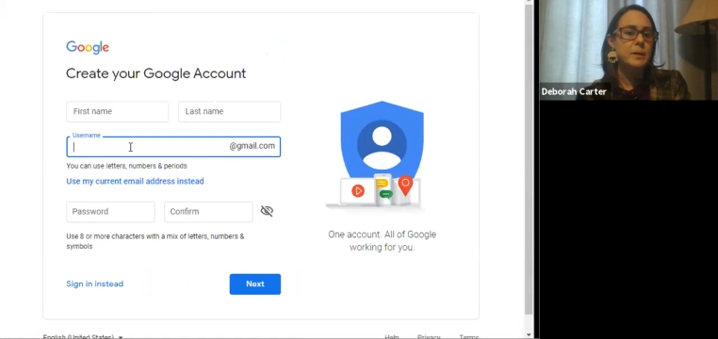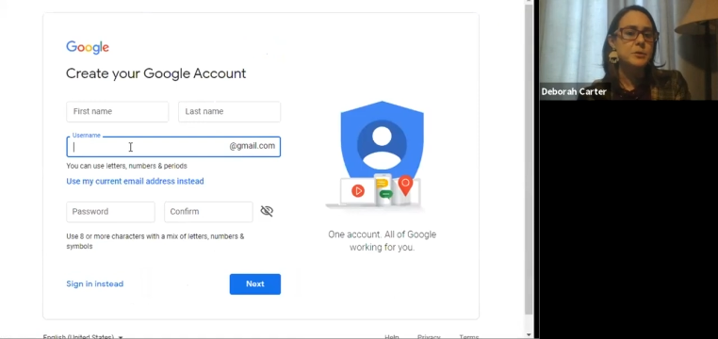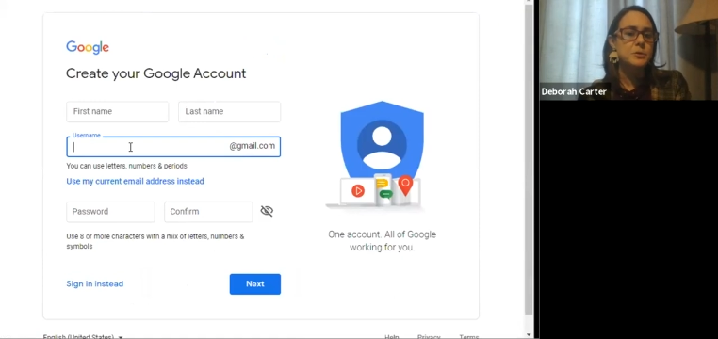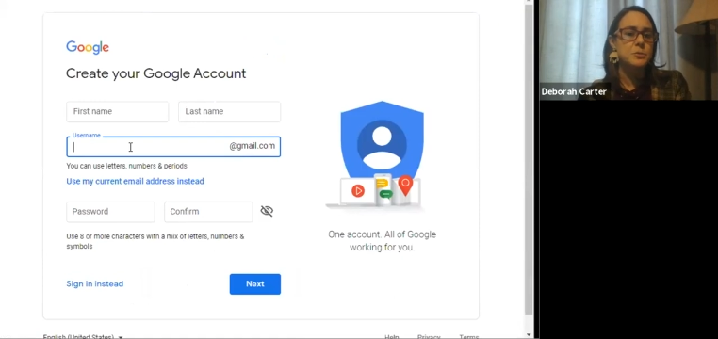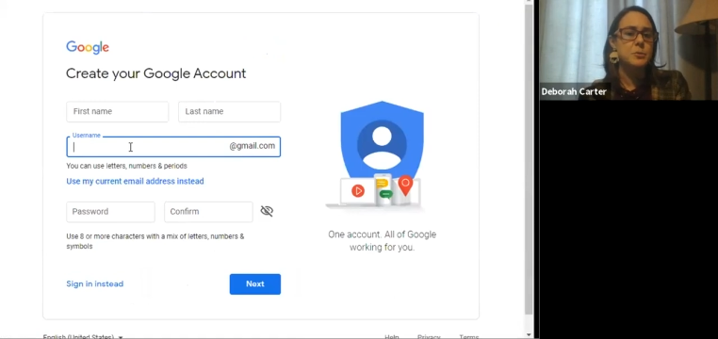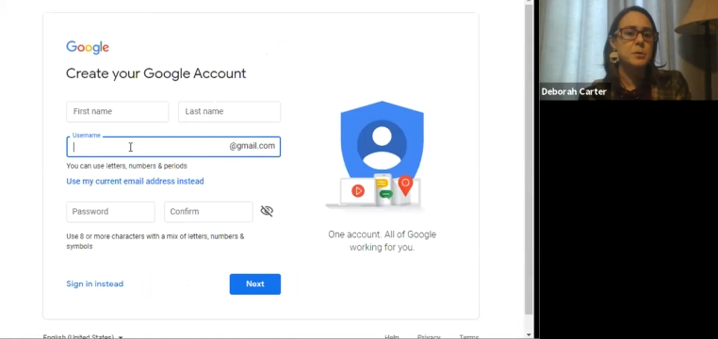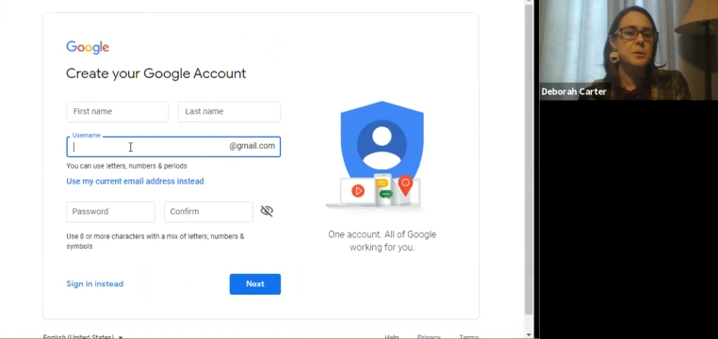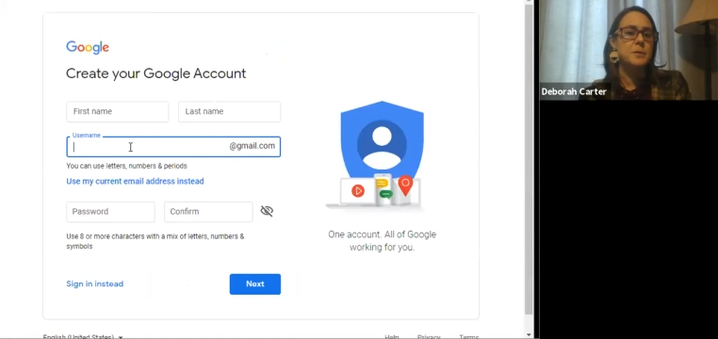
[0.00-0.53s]

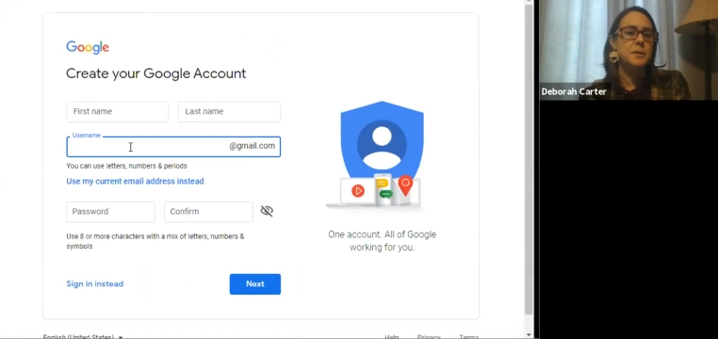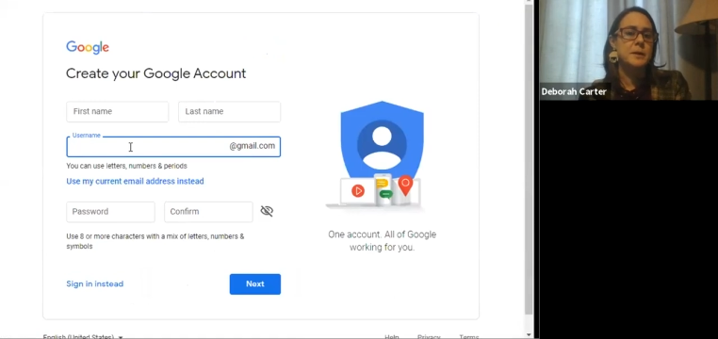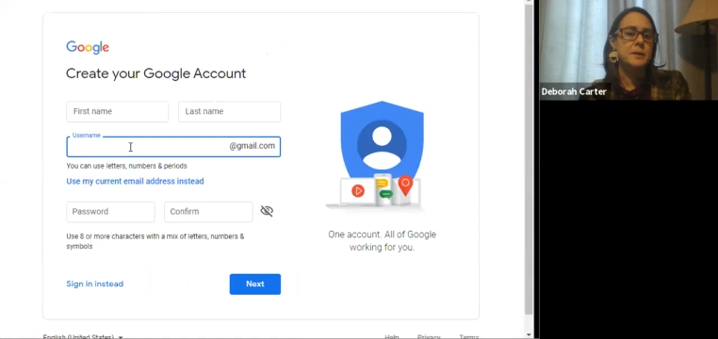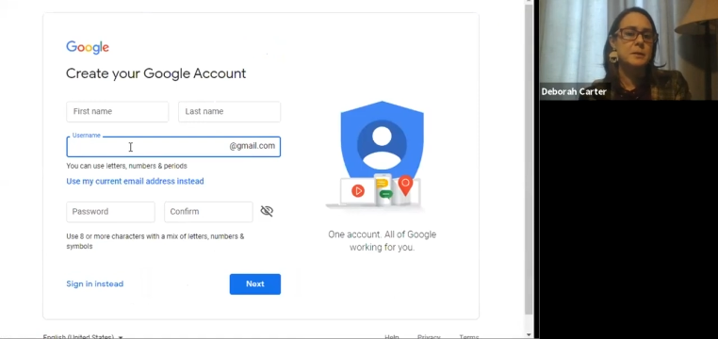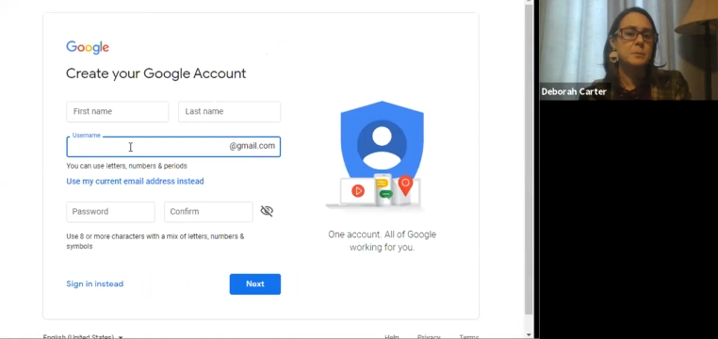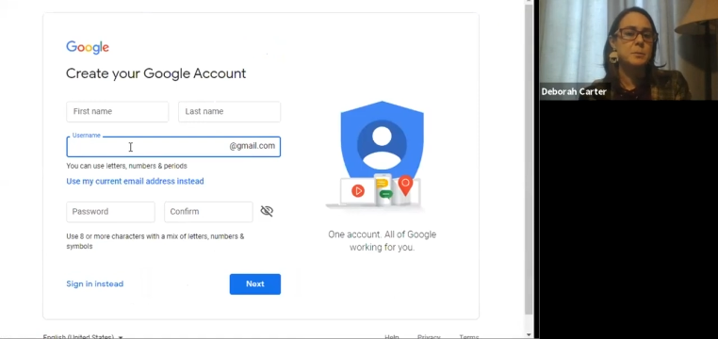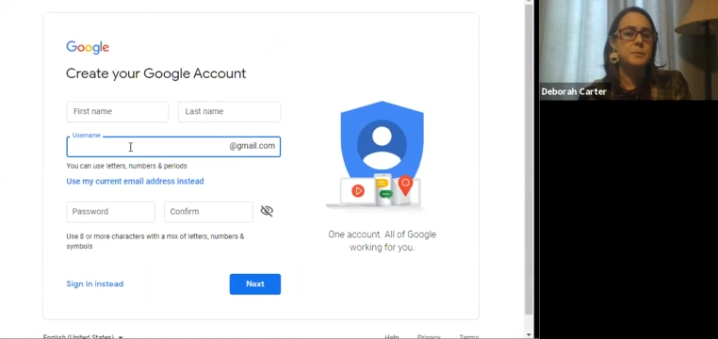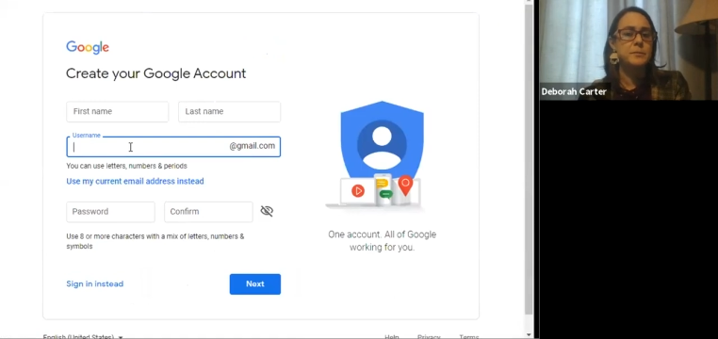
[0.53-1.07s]
sure that
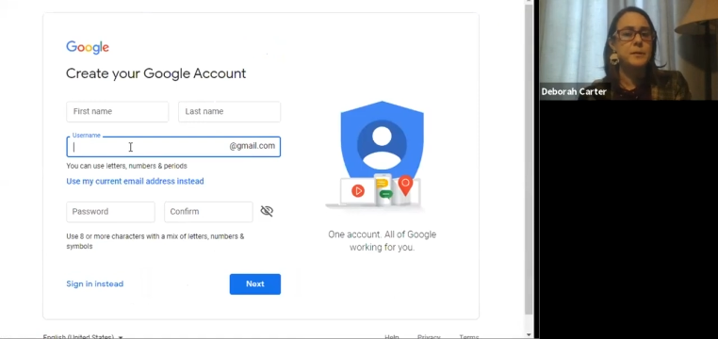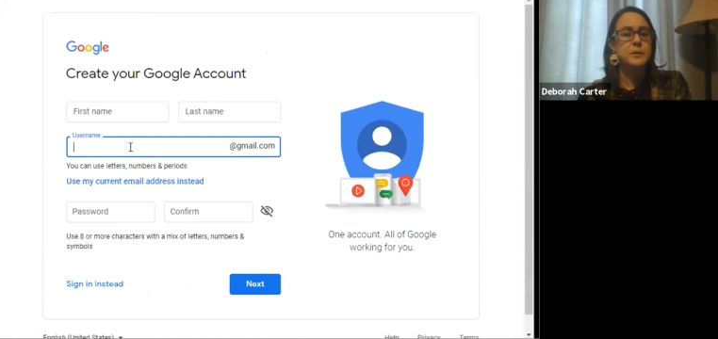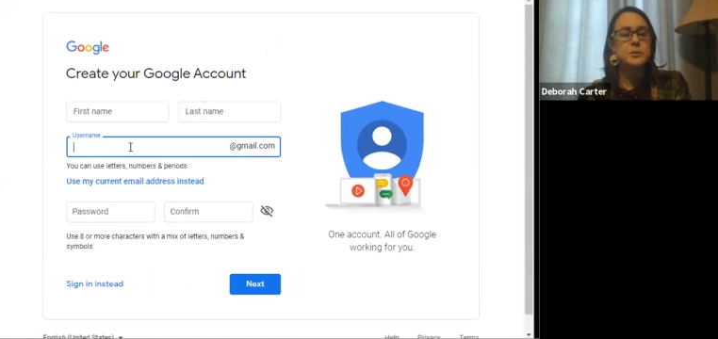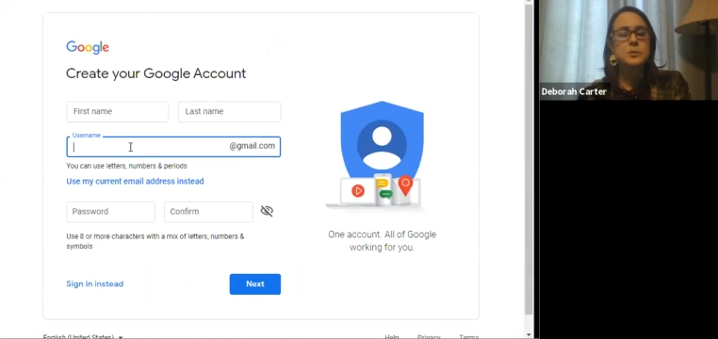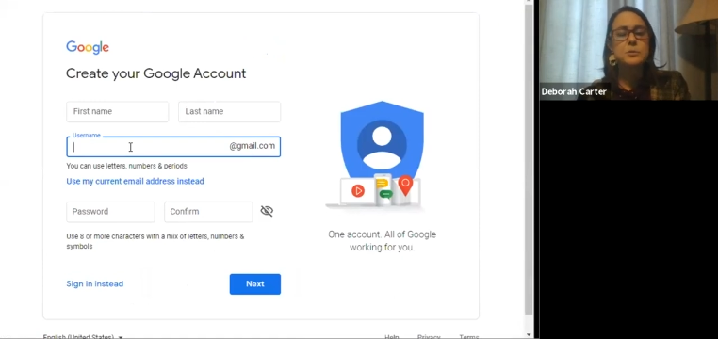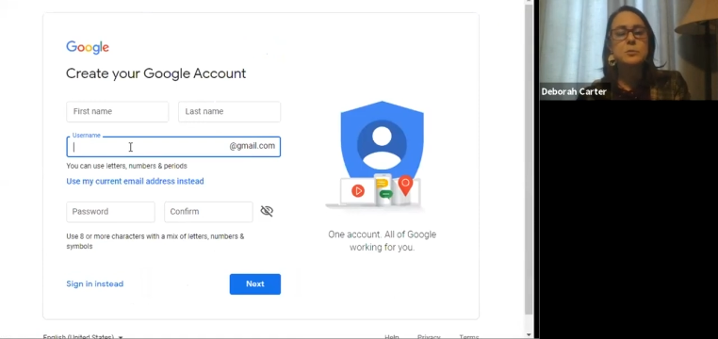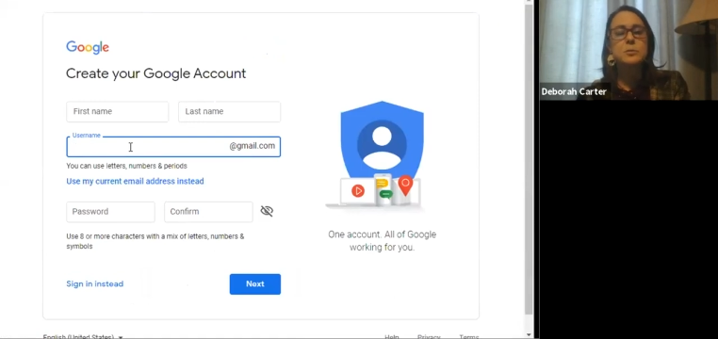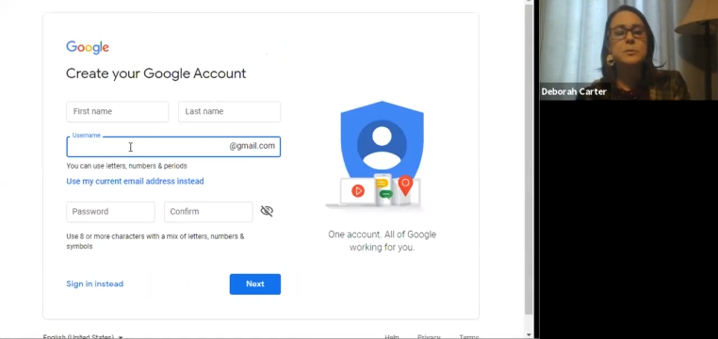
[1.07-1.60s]
it's
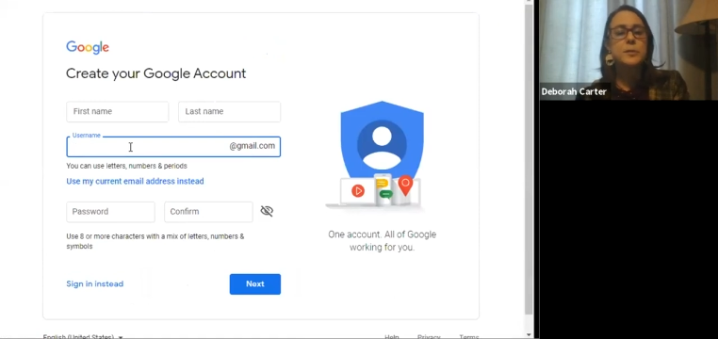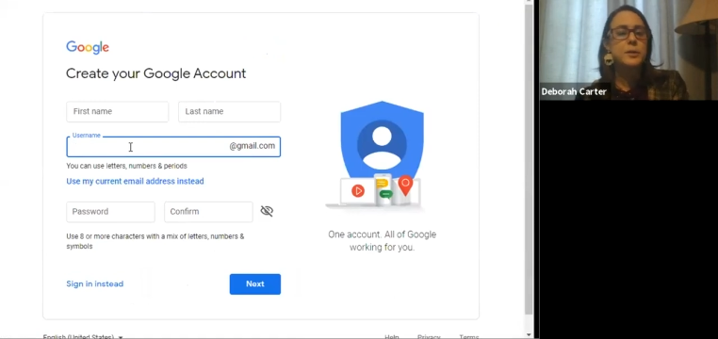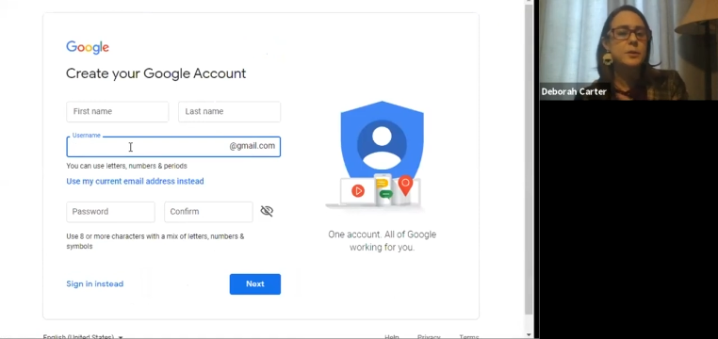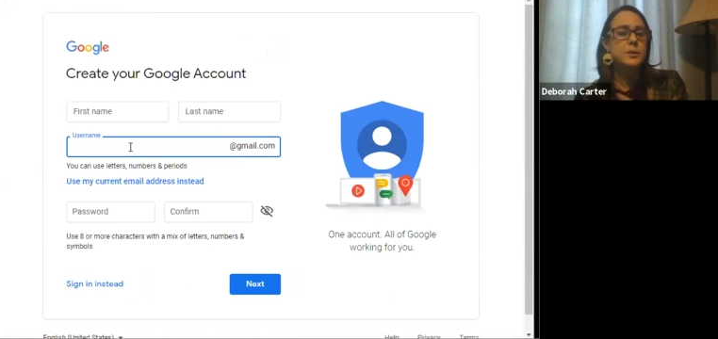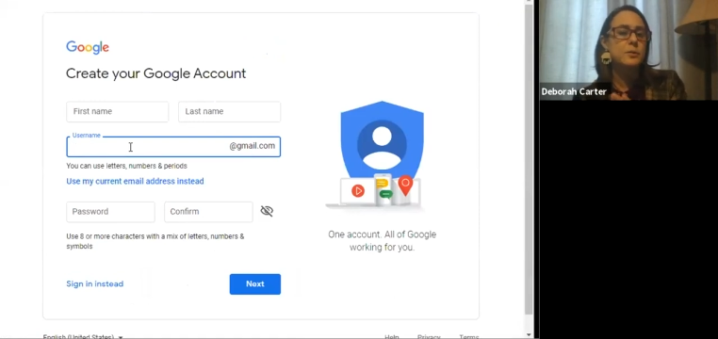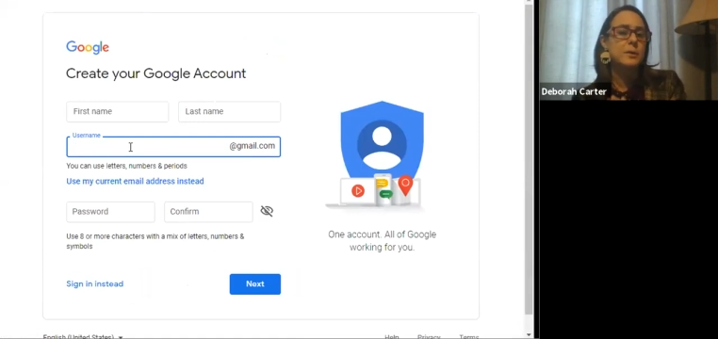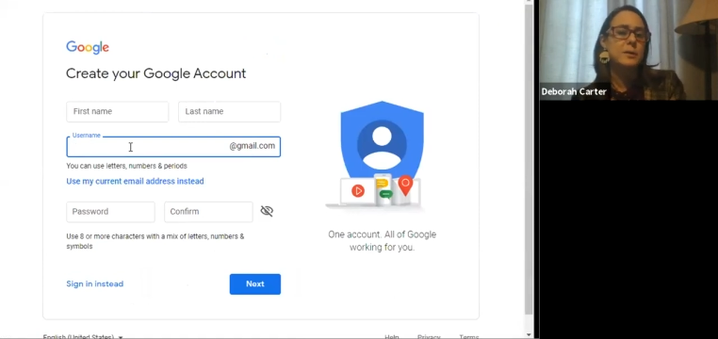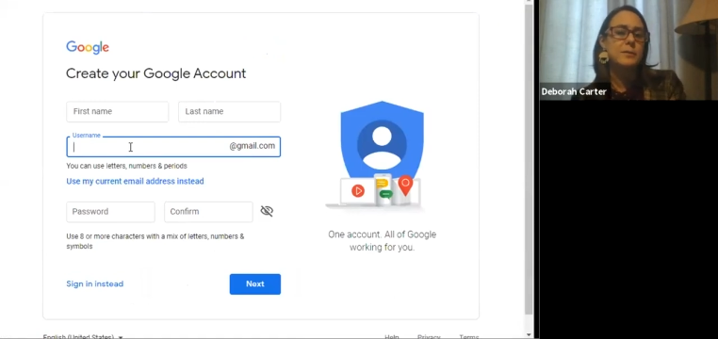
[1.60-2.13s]
professional, that you
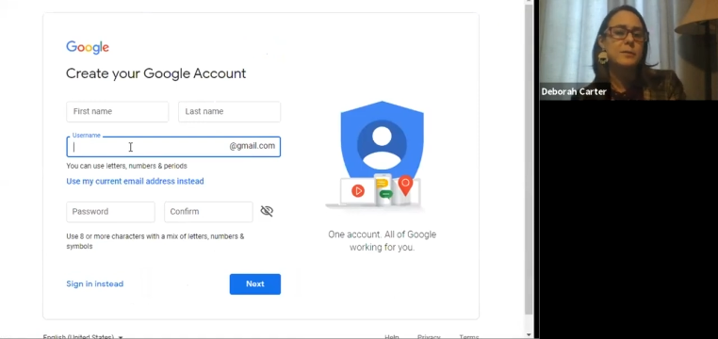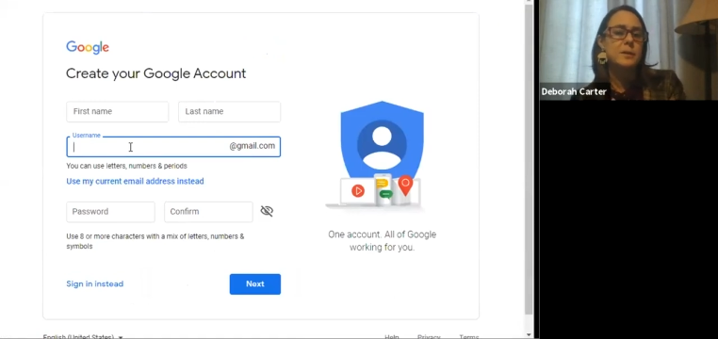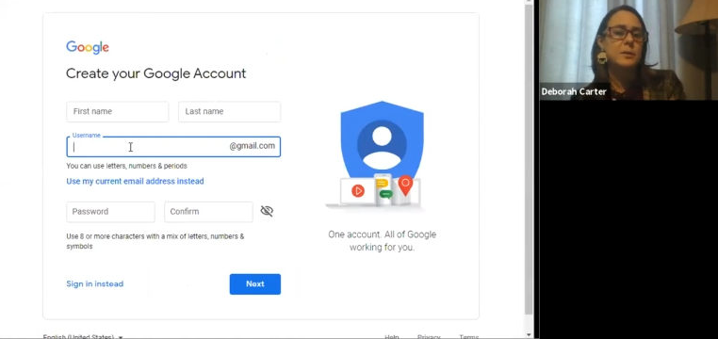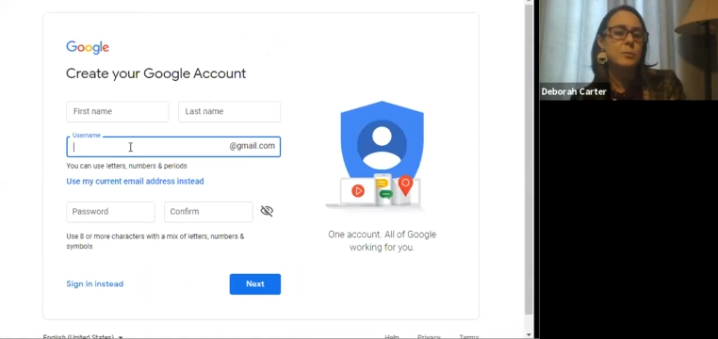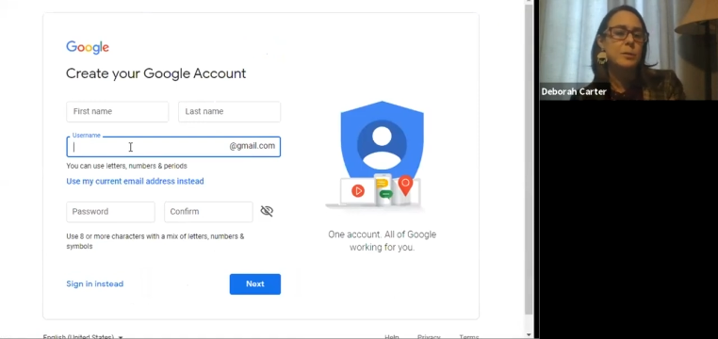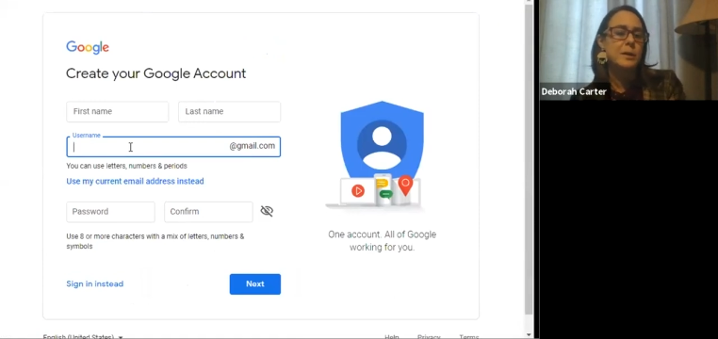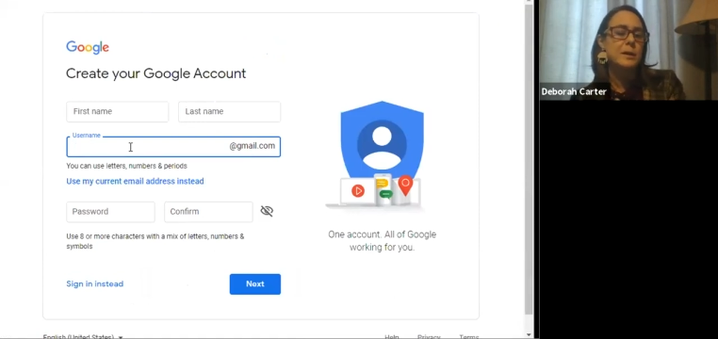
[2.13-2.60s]
don't give any